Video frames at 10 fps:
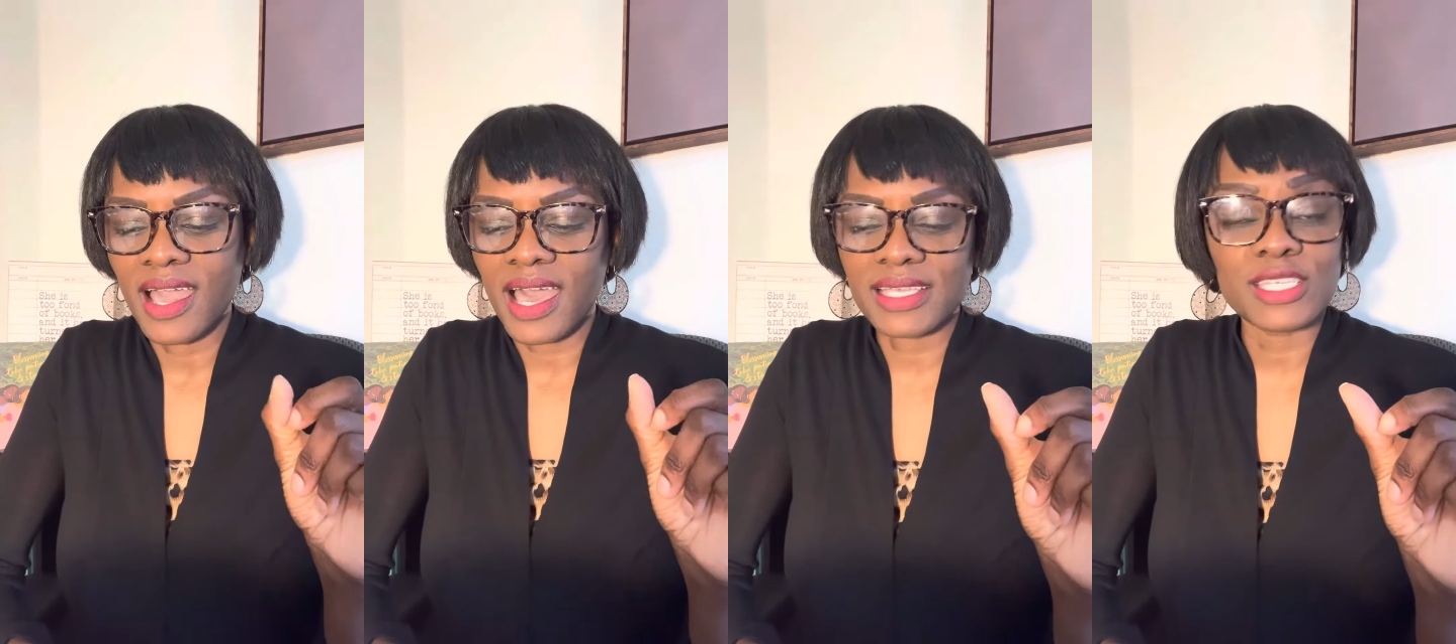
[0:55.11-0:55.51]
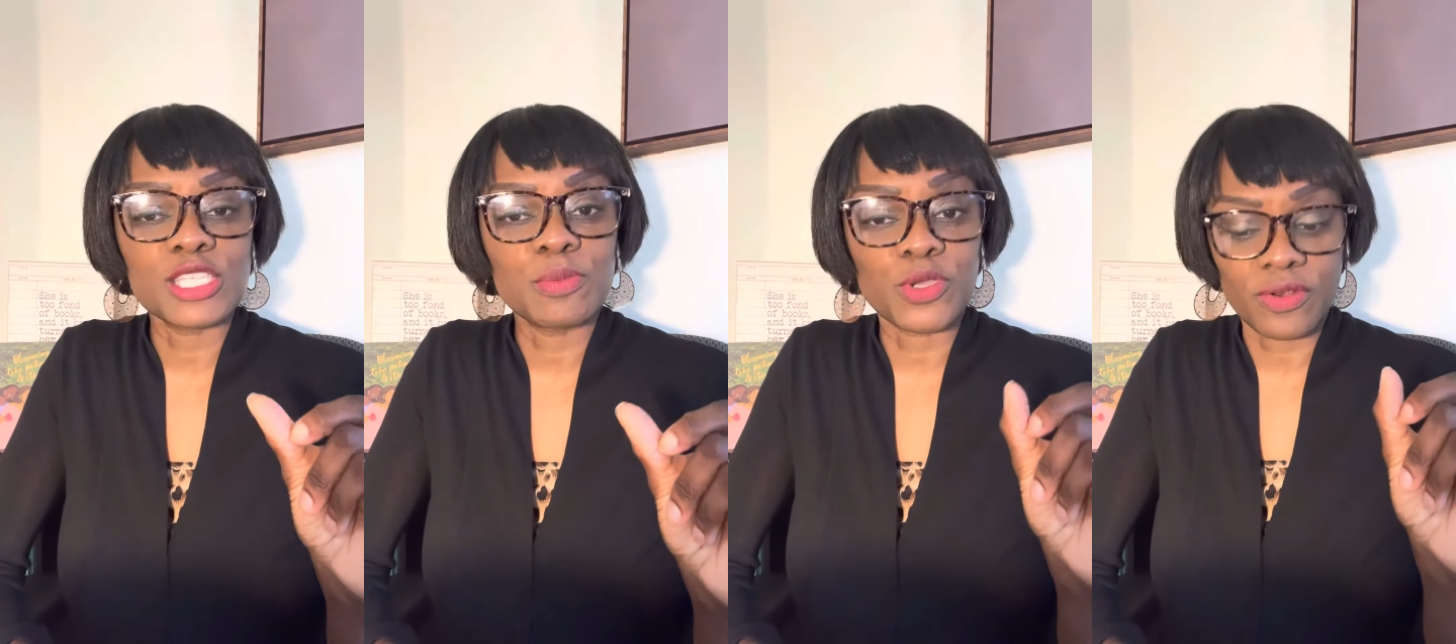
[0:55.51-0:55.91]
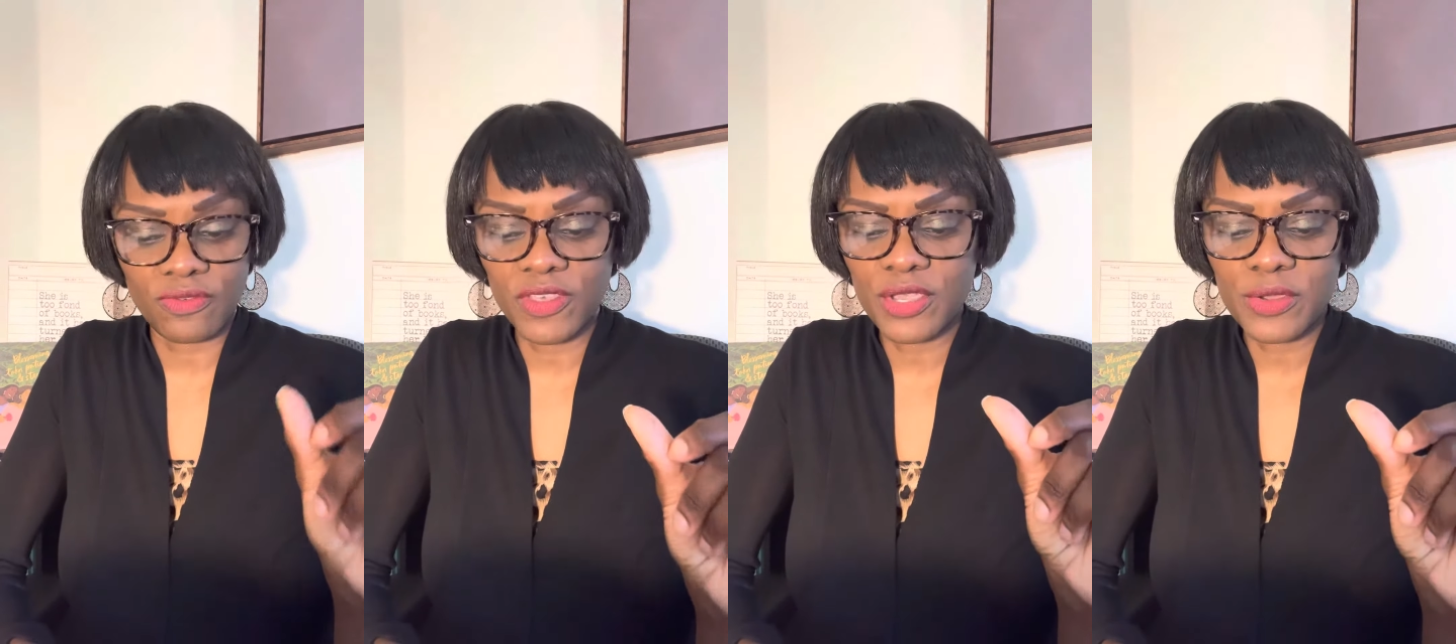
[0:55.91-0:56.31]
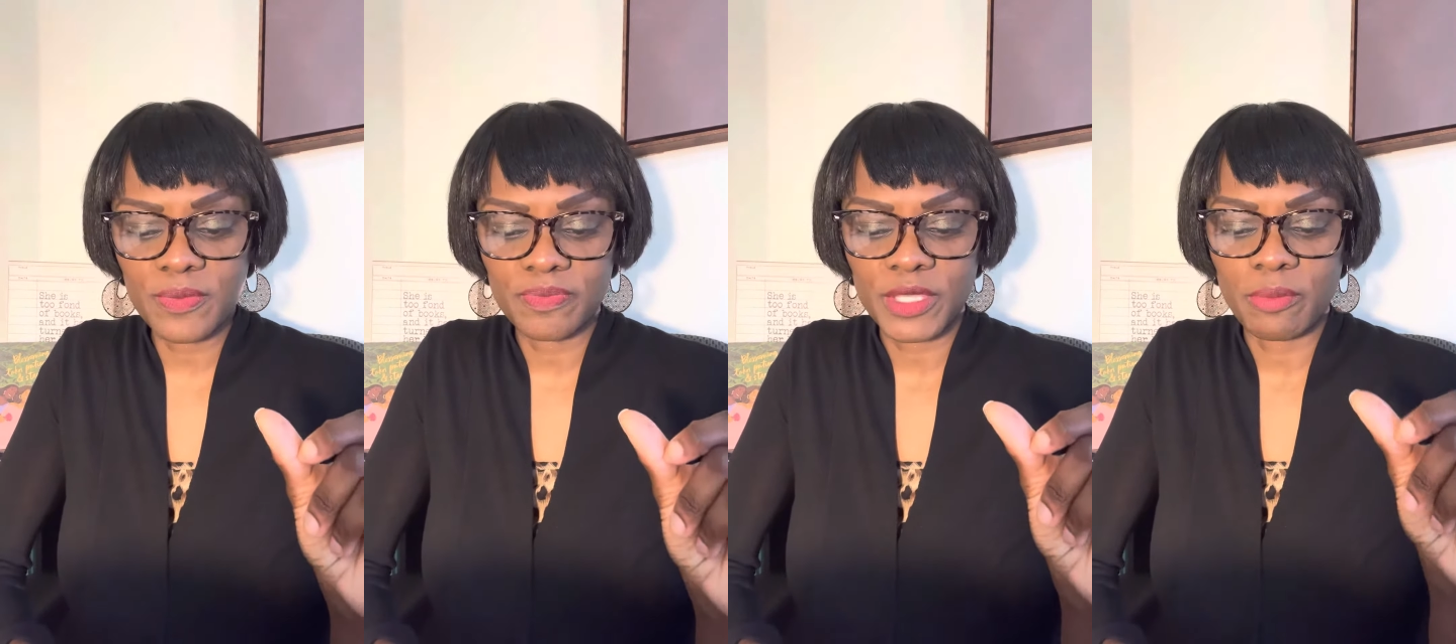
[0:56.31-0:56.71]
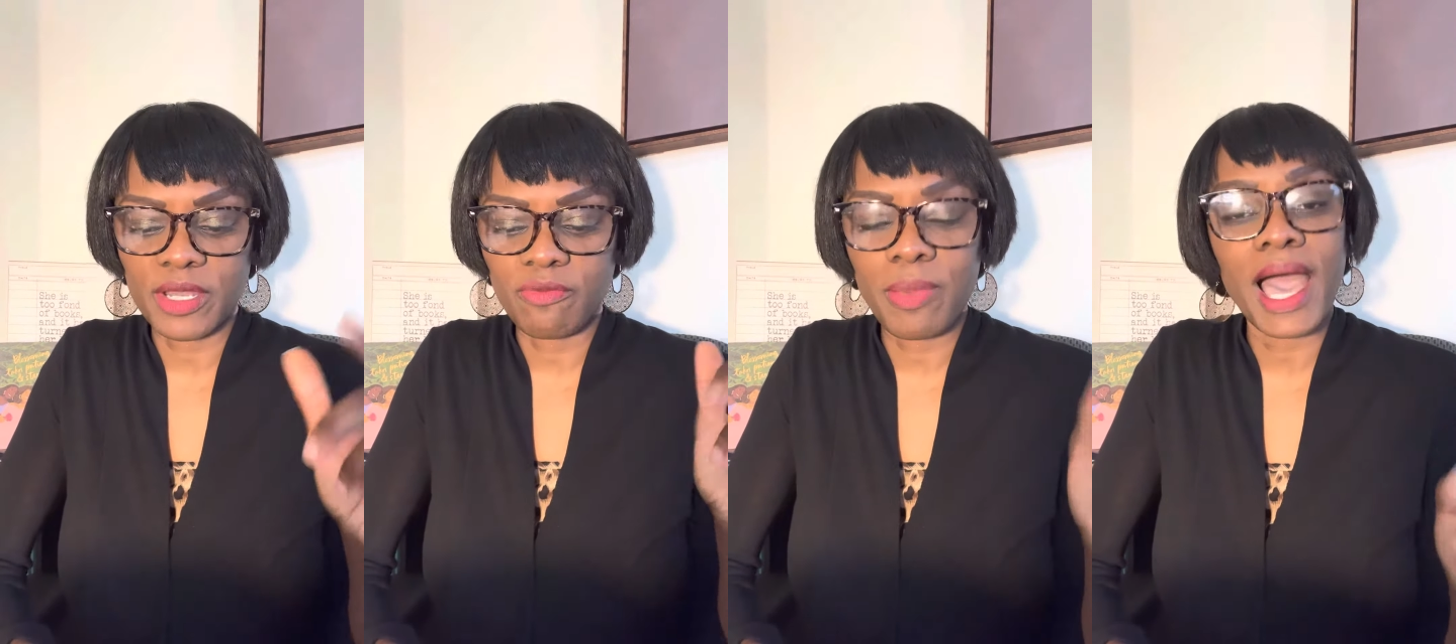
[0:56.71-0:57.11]
us a spirit of fear, but
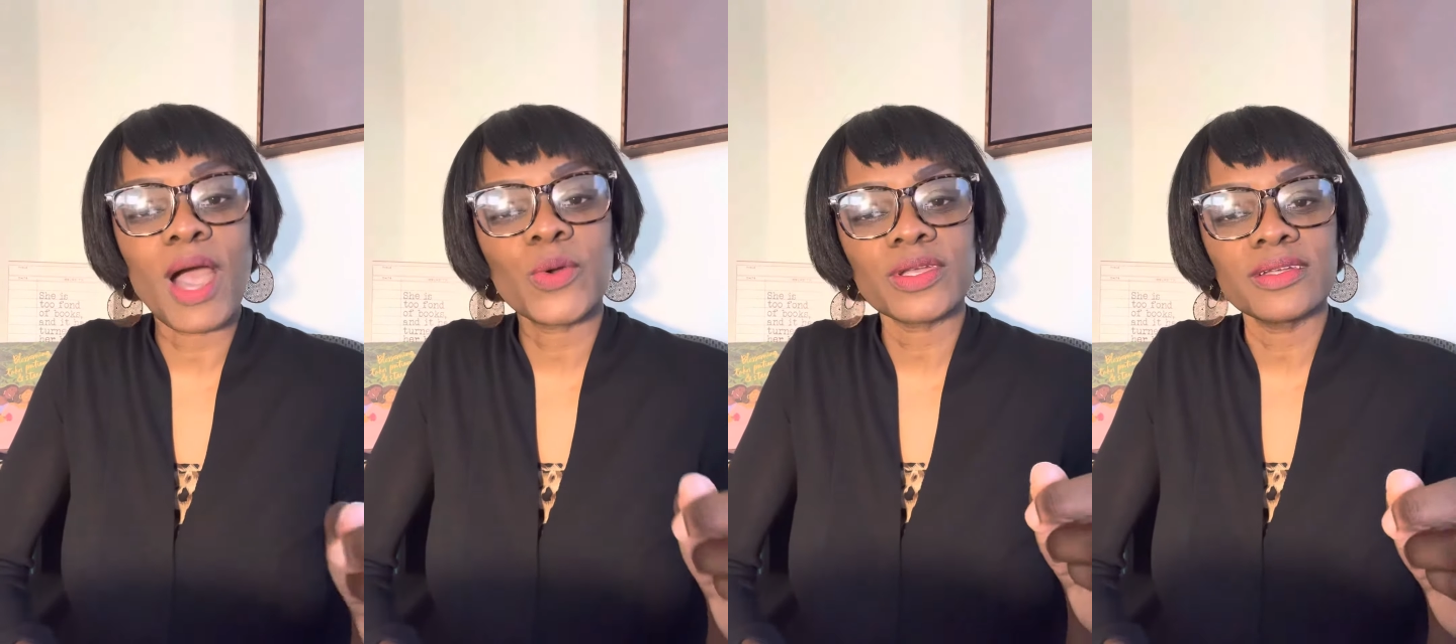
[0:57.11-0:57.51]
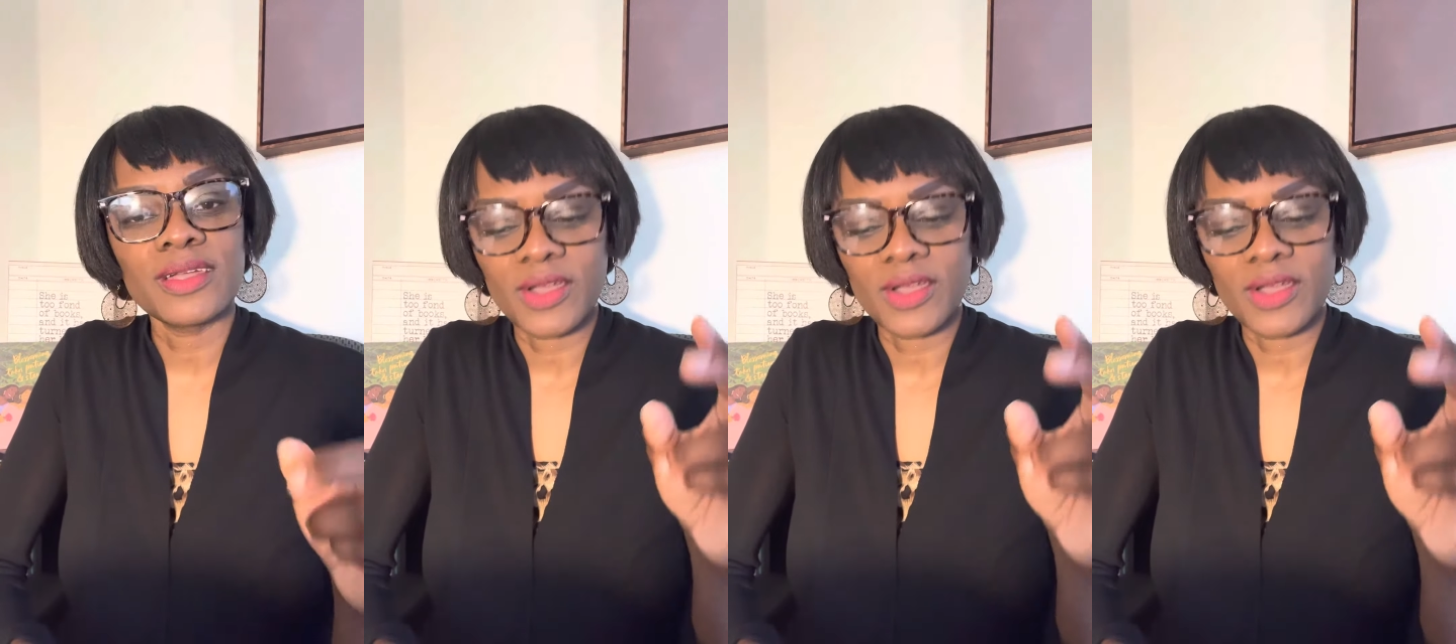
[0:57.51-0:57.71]
of power